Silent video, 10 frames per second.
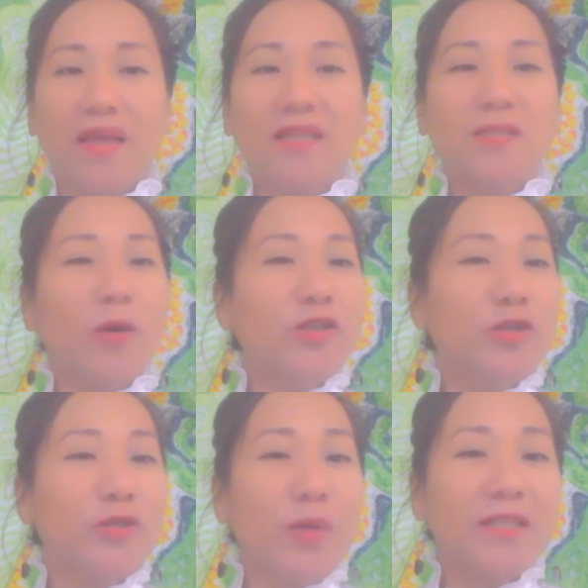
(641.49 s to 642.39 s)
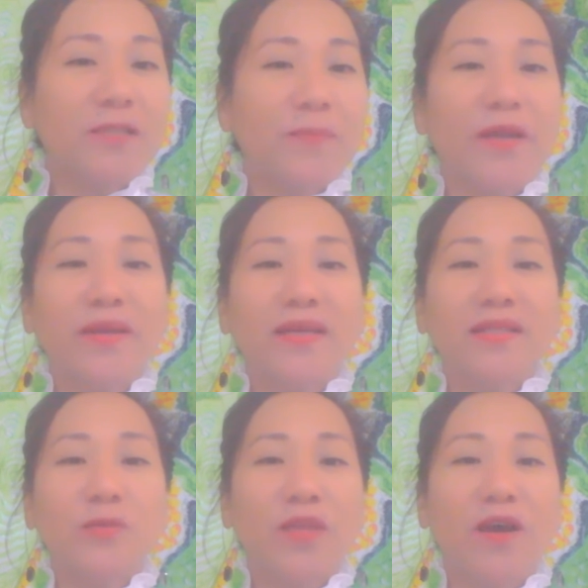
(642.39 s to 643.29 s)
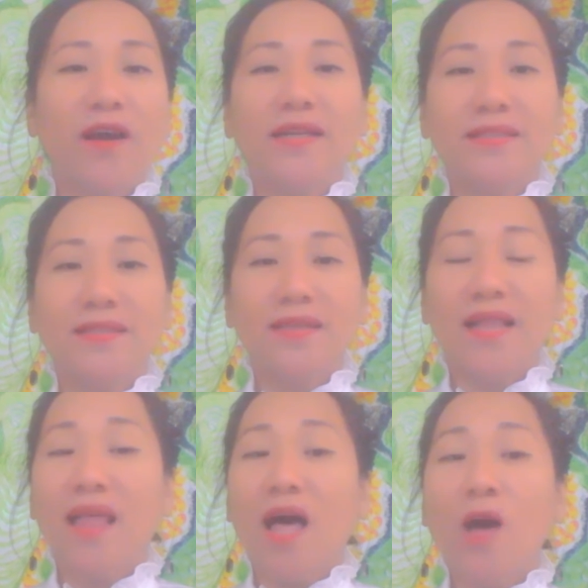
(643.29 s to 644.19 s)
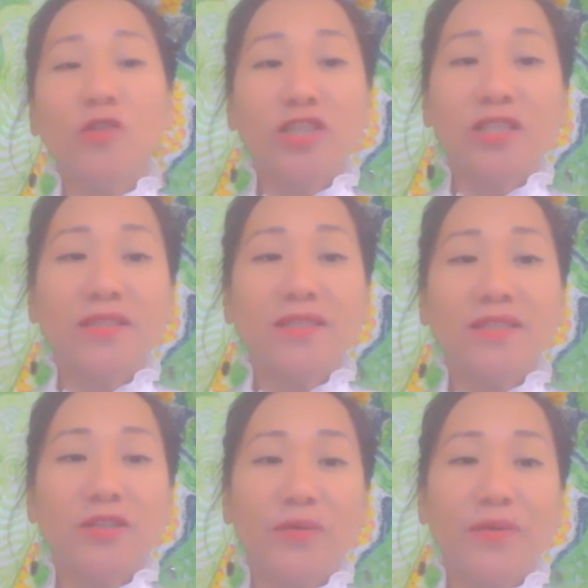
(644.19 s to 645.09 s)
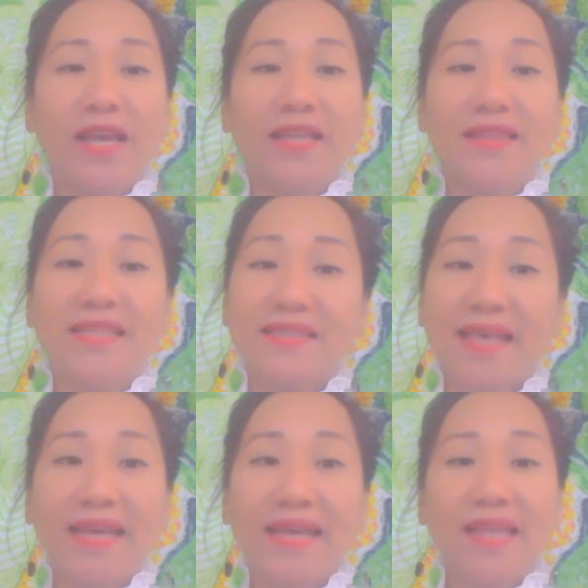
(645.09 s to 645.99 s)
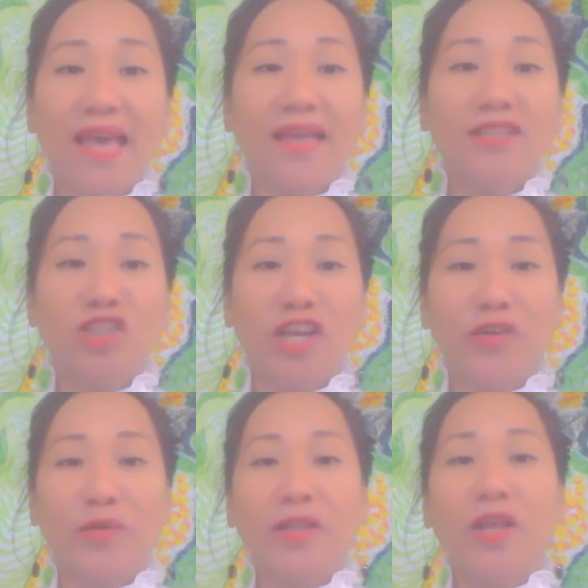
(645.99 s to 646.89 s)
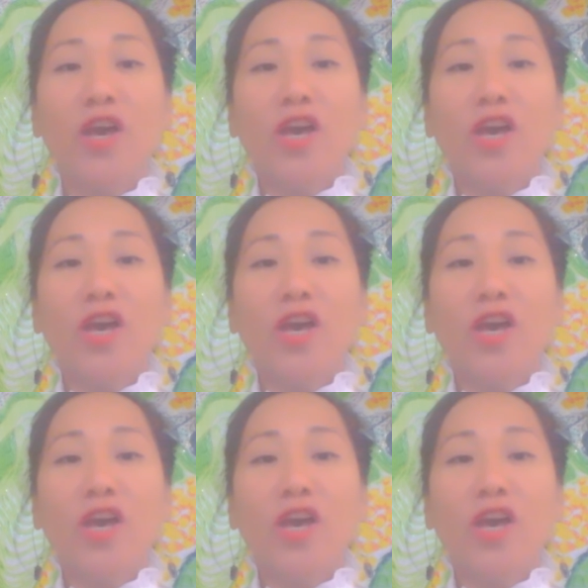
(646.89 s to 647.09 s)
Exposure to experience with the arts allow children to create, design, and generate